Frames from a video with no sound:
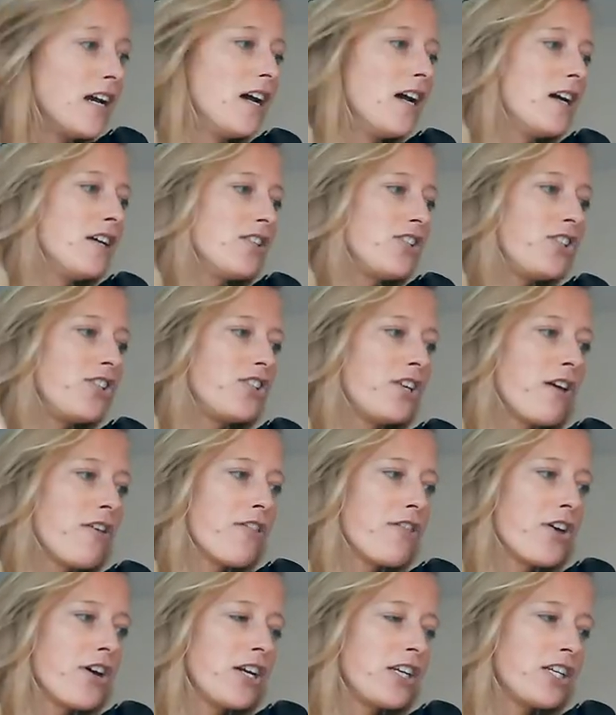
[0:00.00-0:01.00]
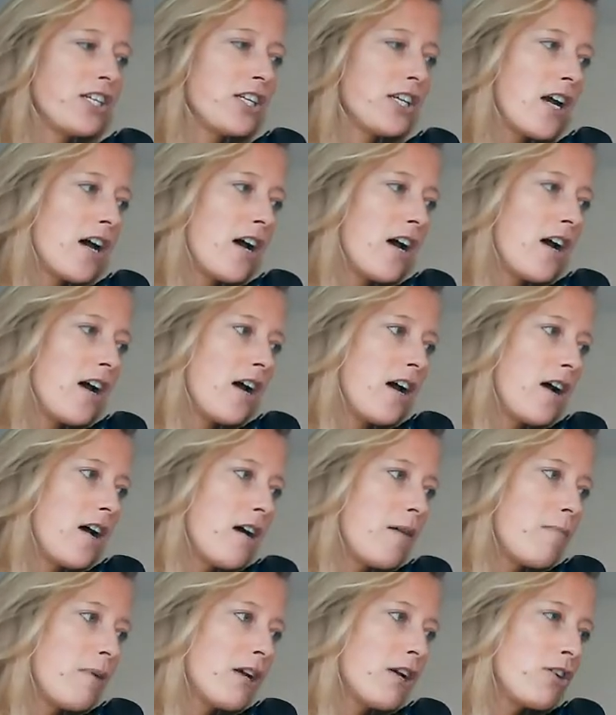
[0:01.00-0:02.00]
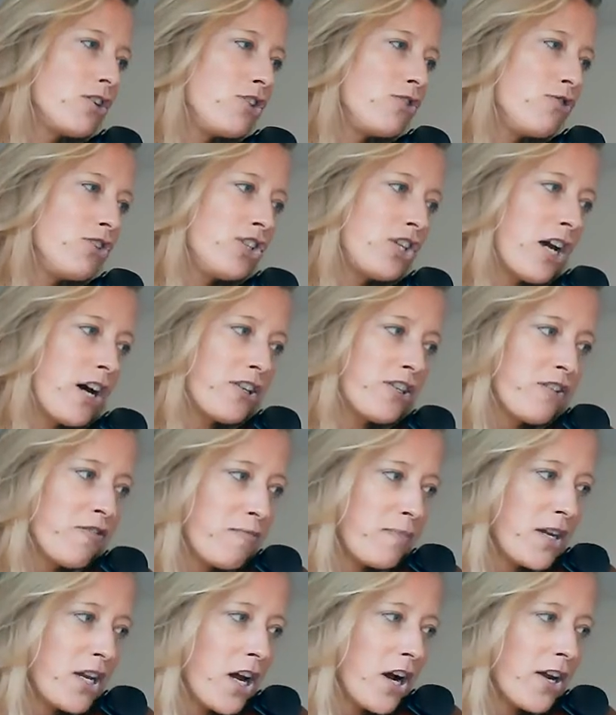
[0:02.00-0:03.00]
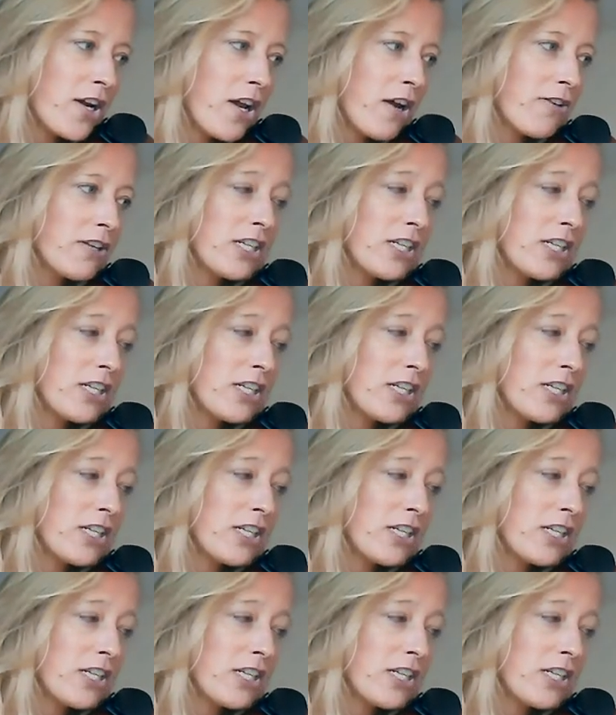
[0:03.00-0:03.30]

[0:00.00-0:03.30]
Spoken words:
so that because you start off piano,